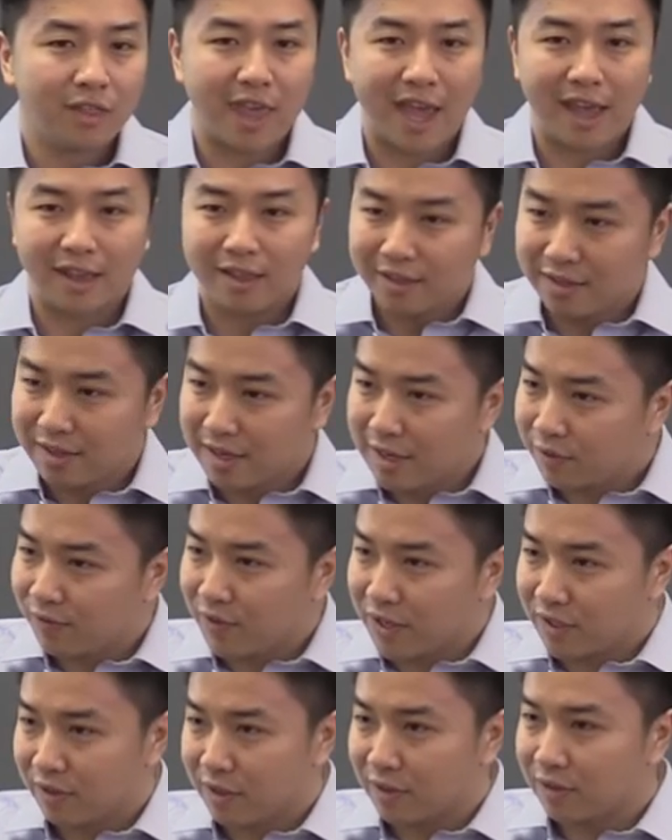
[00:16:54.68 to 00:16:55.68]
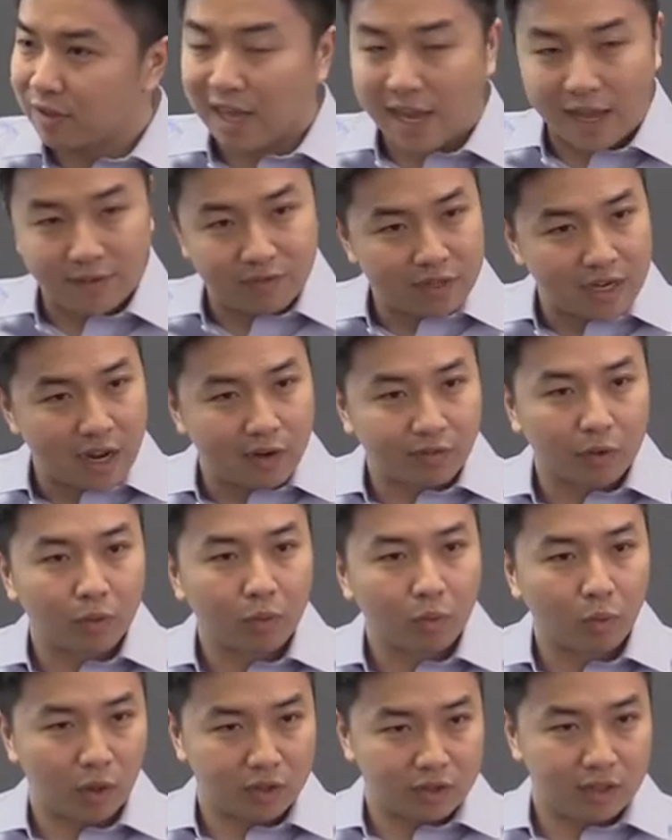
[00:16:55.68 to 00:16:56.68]
that these VCs that have never
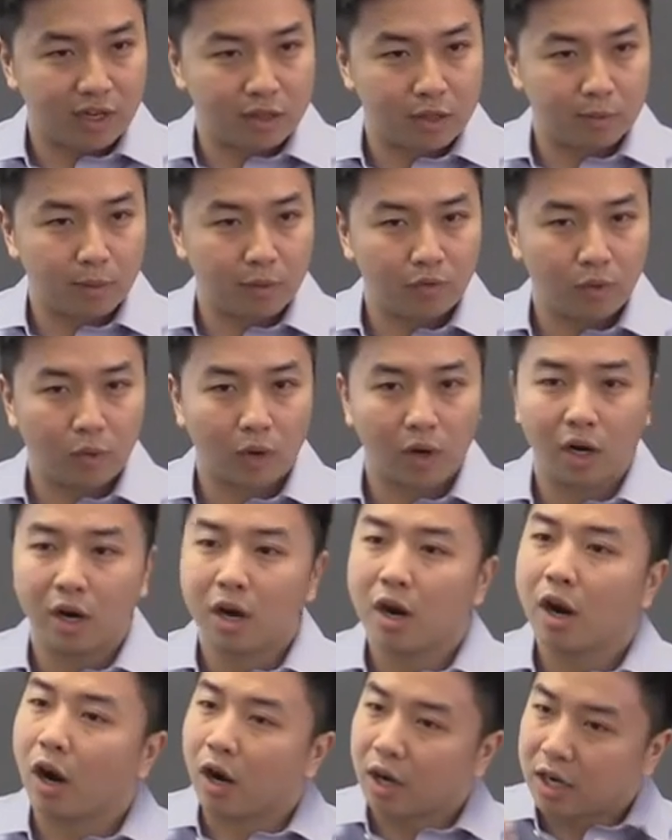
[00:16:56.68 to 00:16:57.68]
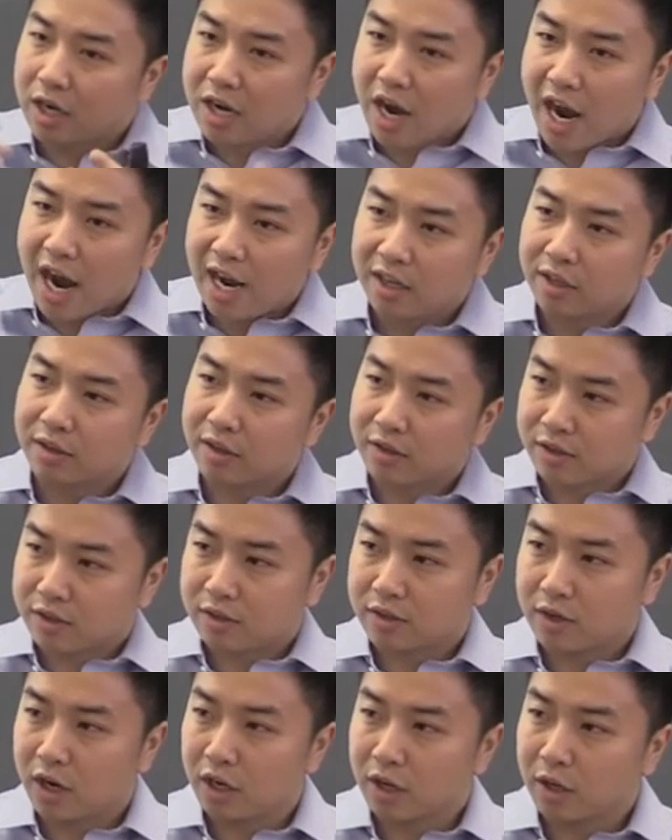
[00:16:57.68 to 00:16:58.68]
worked together before are guiding their
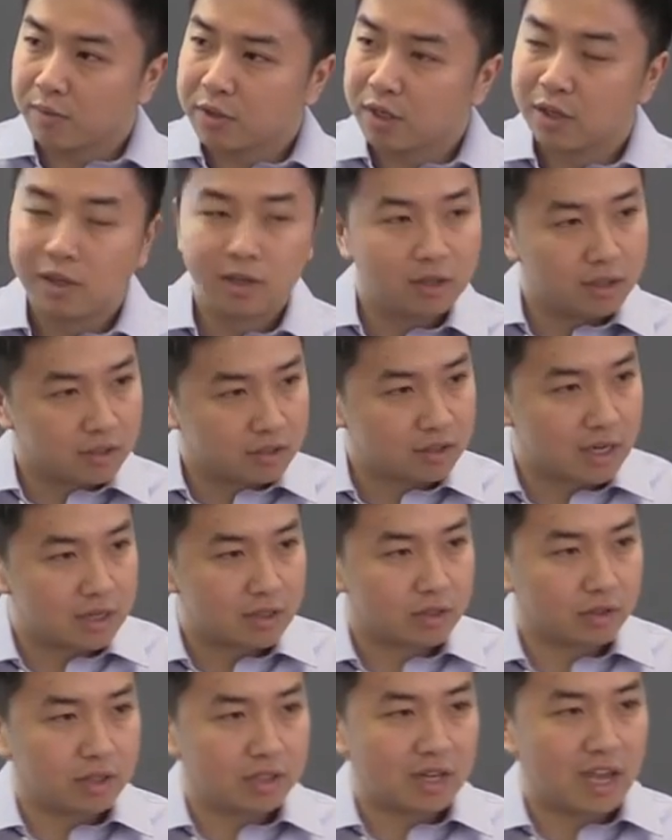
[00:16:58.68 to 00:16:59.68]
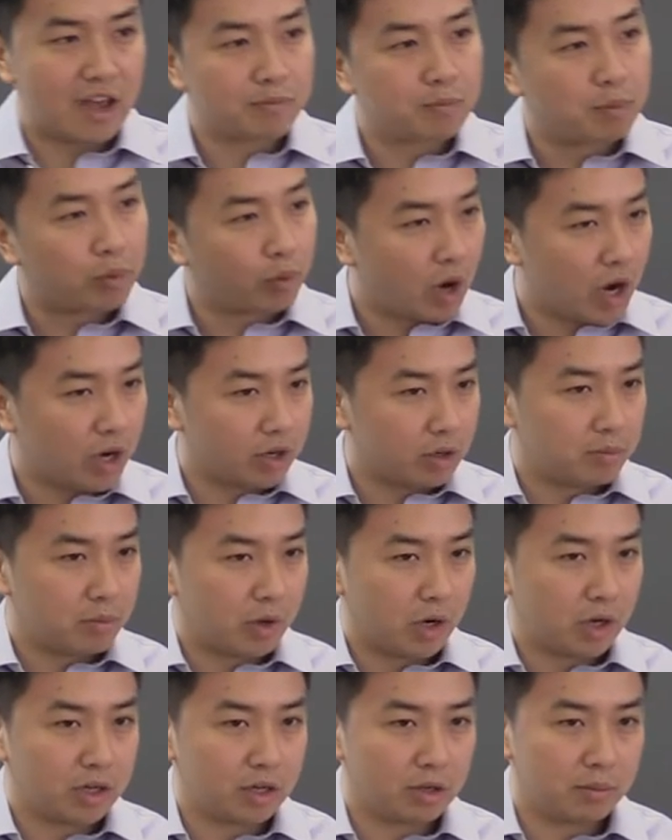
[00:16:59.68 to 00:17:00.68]
startups essentially to have broader
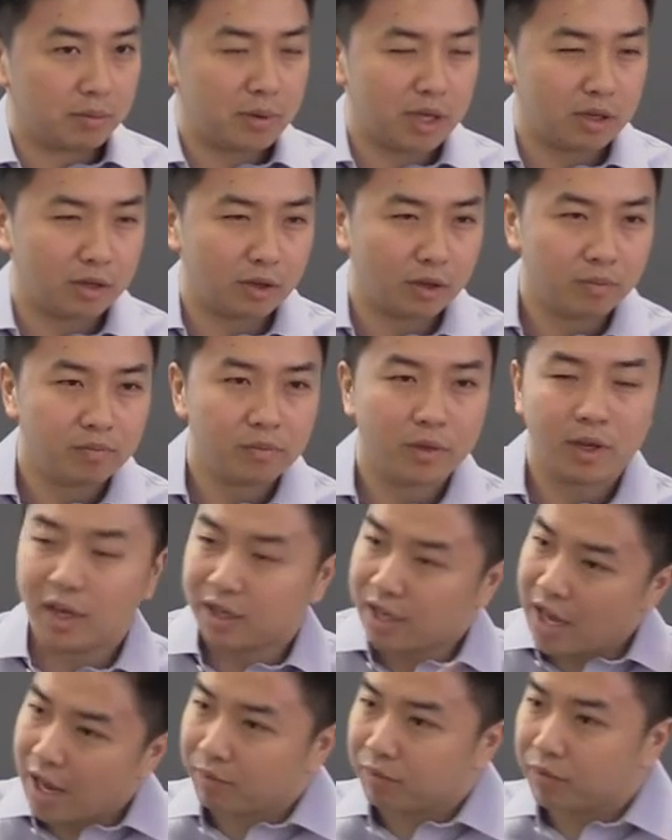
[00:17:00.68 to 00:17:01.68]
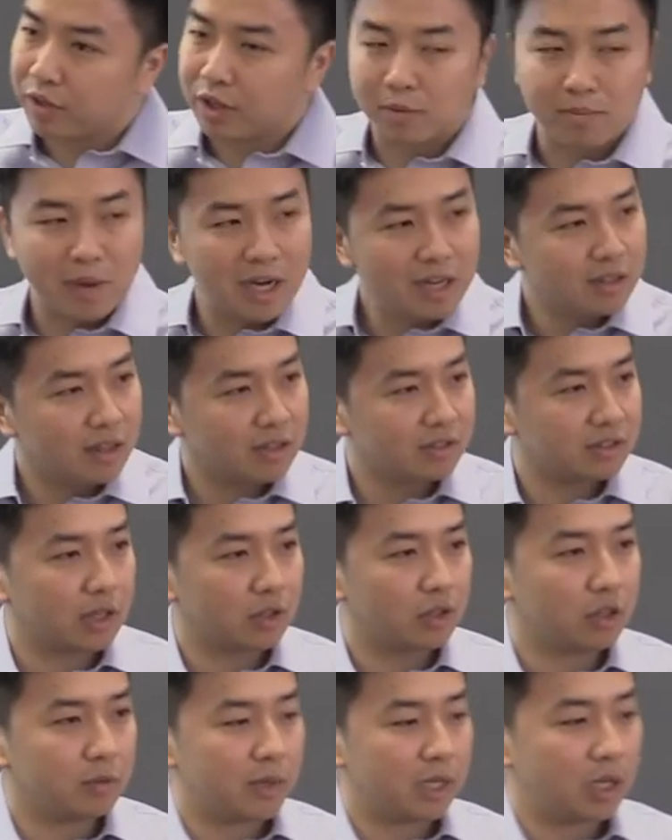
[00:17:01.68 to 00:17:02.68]
market appeal. Again, there are many things
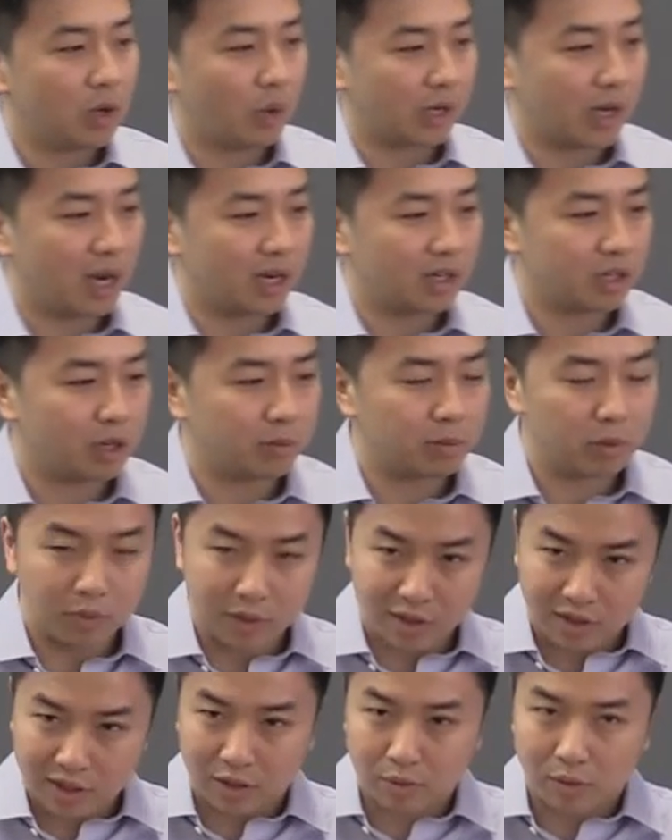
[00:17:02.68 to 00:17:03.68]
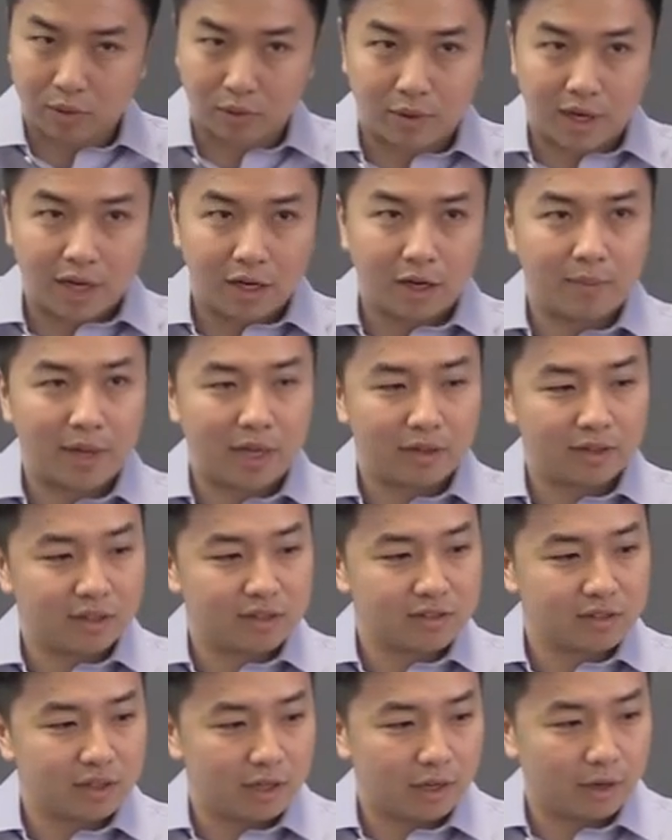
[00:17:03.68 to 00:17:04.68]
that could be going on here, but we think we're right about
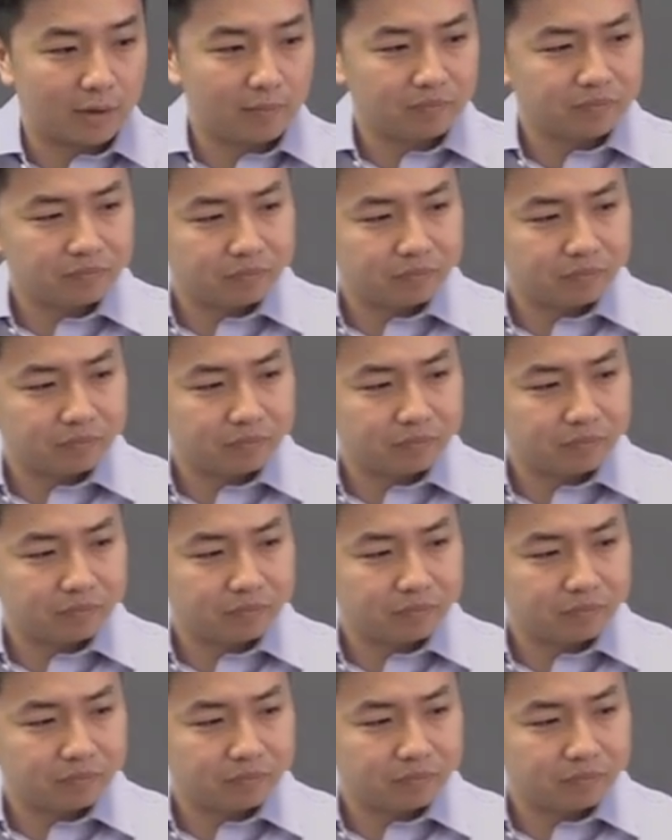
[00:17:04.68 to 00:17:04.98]
this here.